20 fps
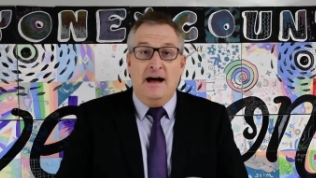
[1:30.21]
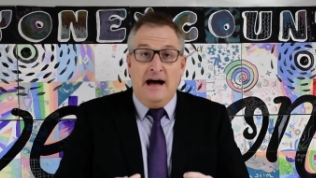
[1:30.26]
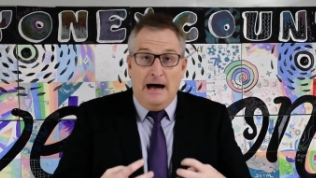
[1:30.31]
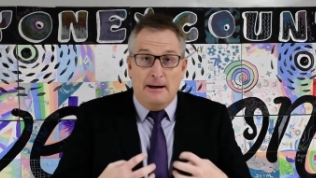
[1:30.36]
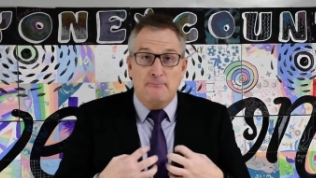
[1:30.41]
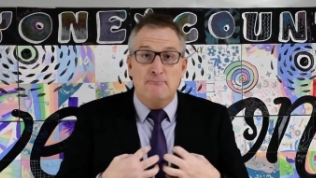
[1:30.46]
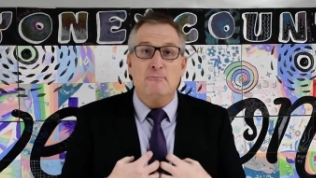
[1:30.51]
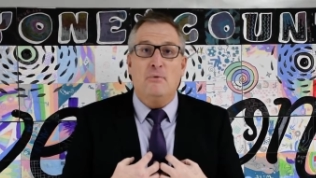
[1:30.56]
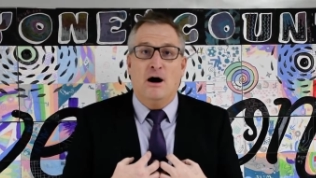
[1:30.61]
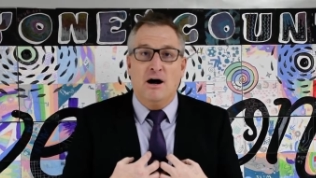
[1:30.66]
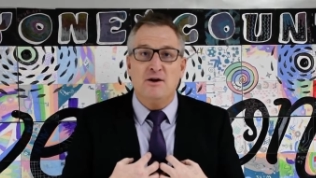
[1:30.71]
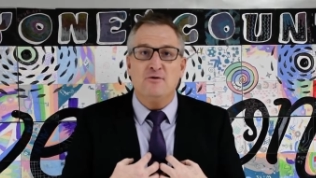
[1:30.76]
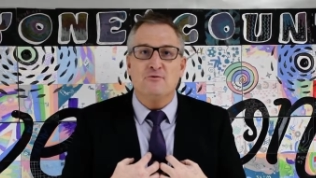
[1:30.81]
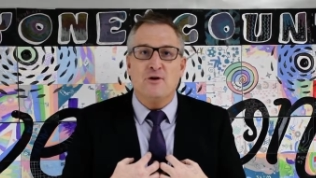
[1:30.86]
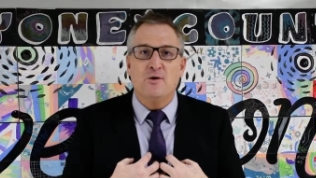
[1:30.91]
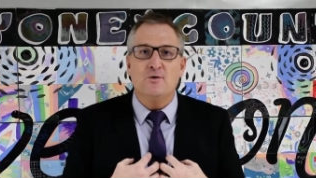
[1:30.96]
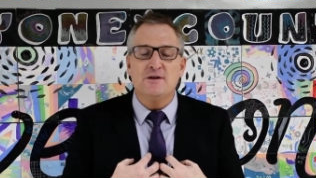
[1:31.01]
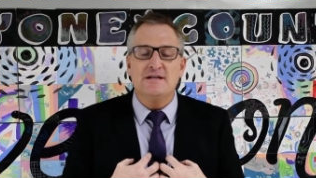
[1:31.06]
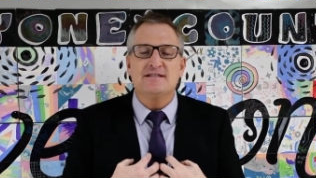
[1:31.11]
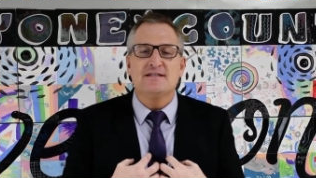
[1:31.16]
And my
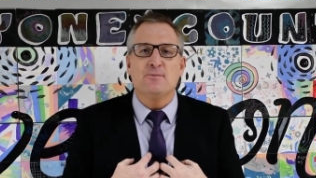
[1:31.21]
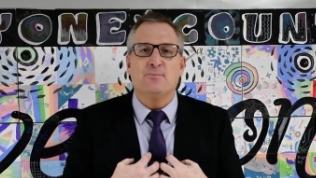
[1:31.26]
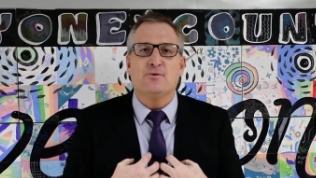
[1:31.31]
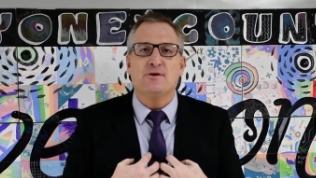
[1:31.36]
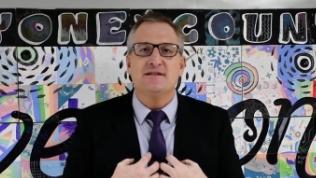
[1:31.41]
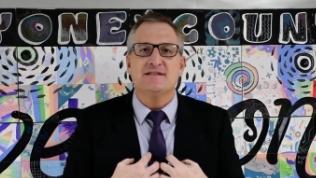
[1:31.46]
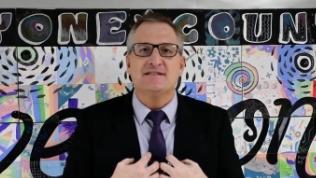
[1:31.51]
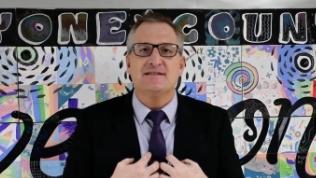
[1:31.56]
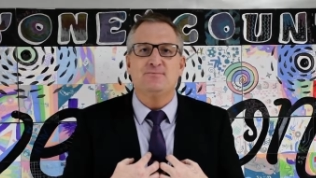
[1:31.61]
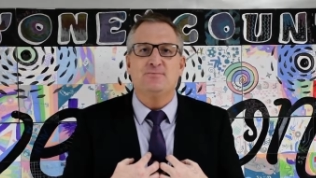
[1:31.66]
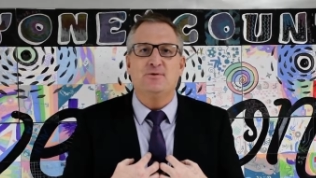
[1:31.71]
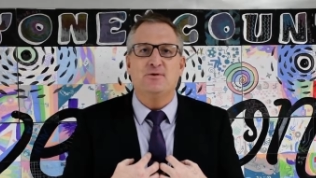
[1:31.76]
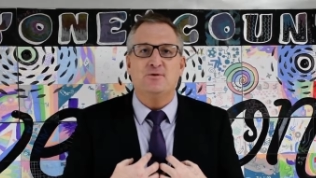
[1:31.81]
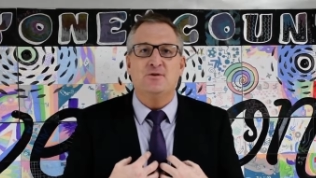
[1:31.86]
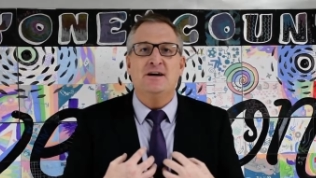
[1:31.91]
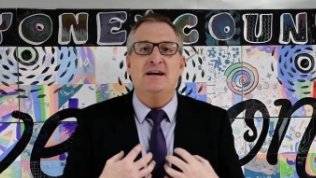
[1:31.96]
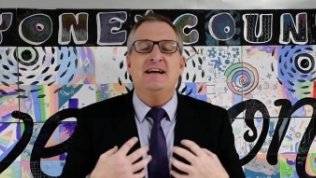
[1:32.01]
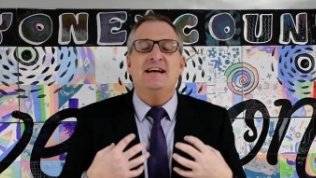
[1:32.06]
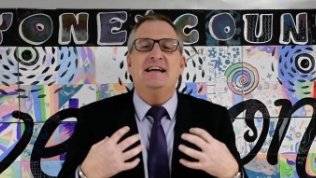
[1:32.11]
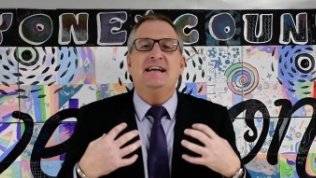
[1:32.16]
role as the
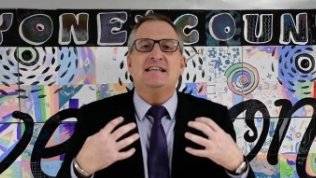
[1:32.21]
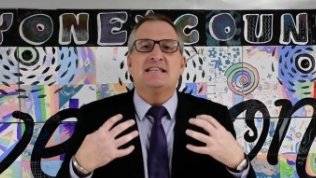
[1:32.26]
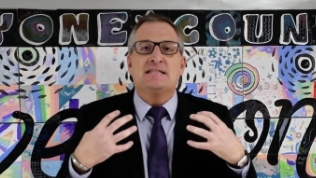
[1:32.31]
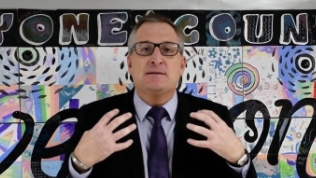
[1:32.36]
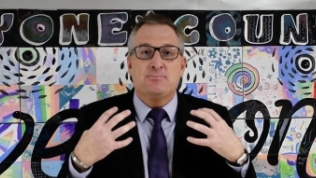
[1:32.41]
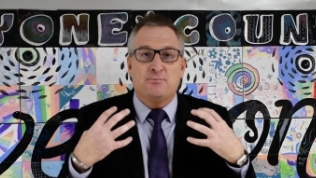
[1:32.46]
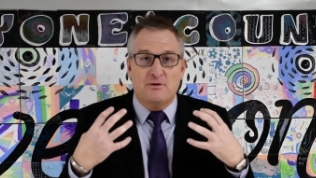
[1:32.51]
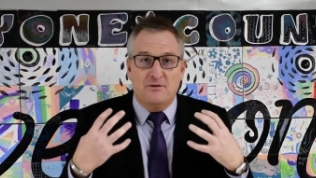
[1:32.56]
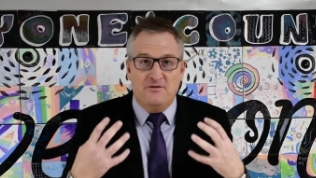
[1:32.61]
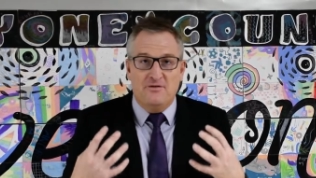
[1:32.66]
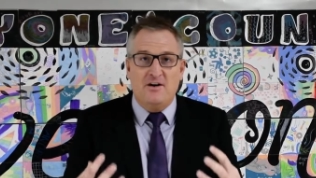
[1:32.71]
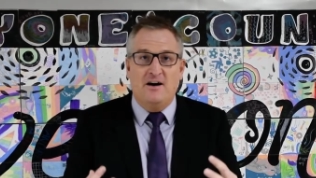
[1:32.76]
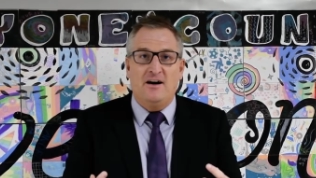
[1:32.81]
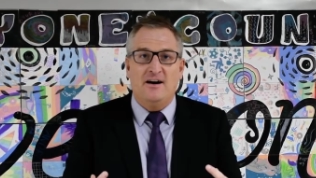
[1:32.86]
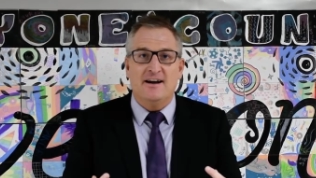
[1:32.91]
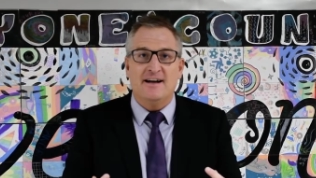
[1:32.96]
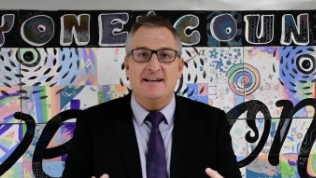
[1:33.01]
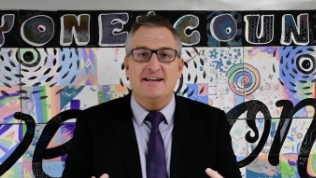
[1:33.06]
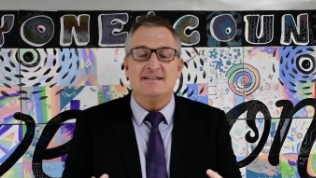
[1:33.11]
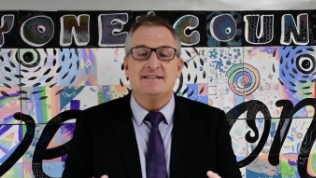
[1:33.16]
principal is to
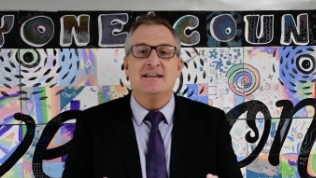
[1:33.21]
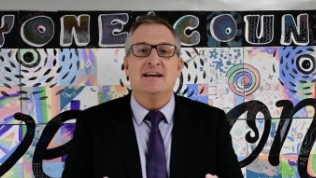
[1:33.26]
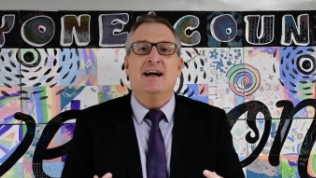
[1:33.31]
provide